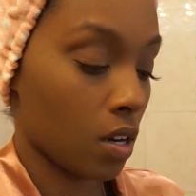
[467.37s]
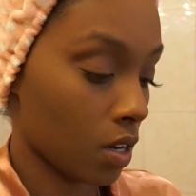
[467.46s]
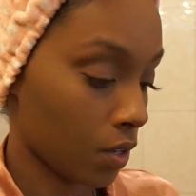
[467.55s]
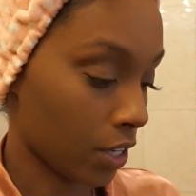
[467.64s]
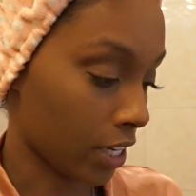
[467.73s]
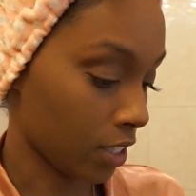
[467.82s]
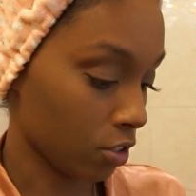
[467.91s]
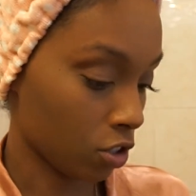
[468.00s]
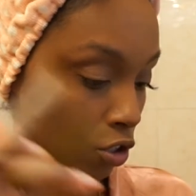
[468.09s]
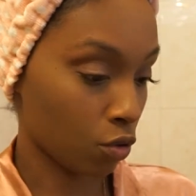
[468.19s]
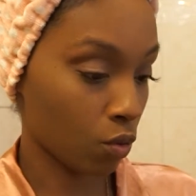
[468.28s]
Okay,
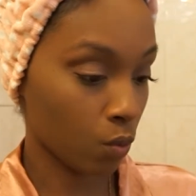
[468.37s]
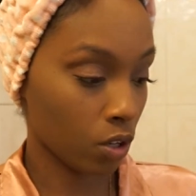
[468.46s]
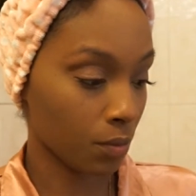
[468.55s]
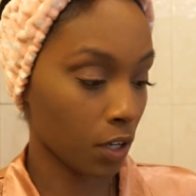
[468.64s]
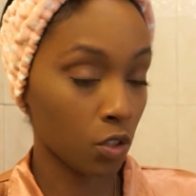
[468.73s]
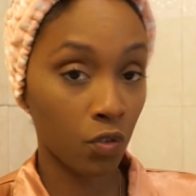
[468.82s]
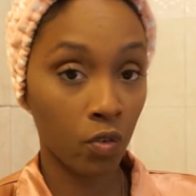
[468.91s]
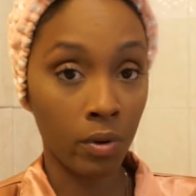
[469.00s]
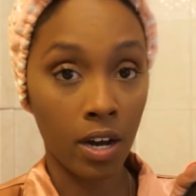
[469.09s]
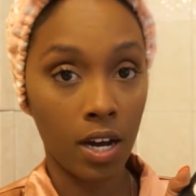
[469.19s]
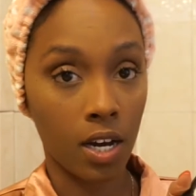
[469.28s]
so what I'm gonna do for
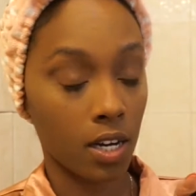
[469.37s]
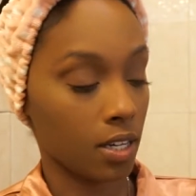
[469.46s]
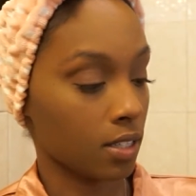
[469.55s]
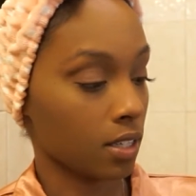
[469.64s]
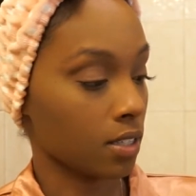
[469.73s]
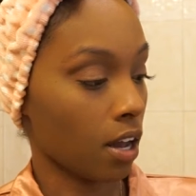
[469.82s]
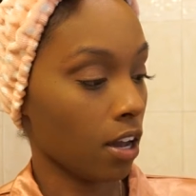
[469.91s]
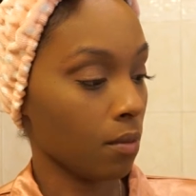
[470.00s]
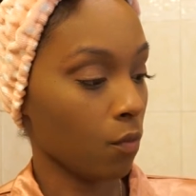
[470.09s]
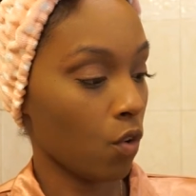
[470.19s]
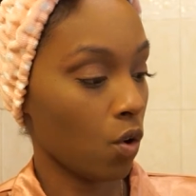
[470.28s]
my eyes is
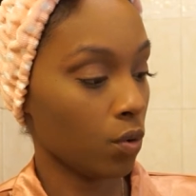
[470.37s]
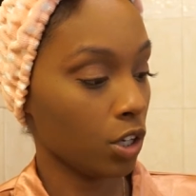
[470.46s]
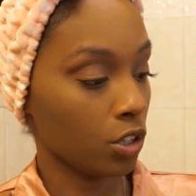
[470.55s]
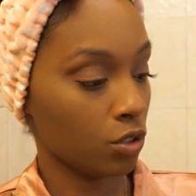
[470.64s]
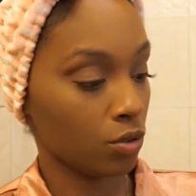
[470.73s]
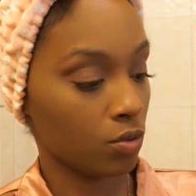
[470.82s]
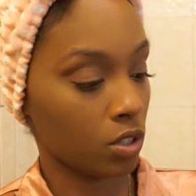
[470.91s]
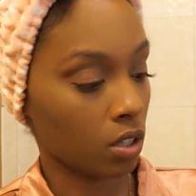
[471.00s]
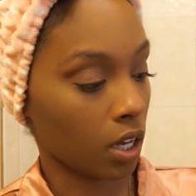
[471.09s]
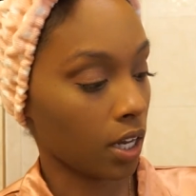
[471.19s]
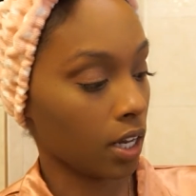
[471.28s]
I'm going to
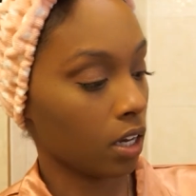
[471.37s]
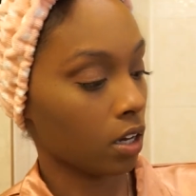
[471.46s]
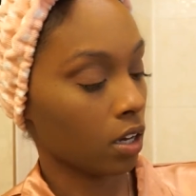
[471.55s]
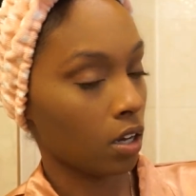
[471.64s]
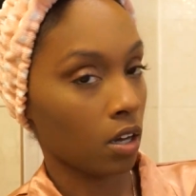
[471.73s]
take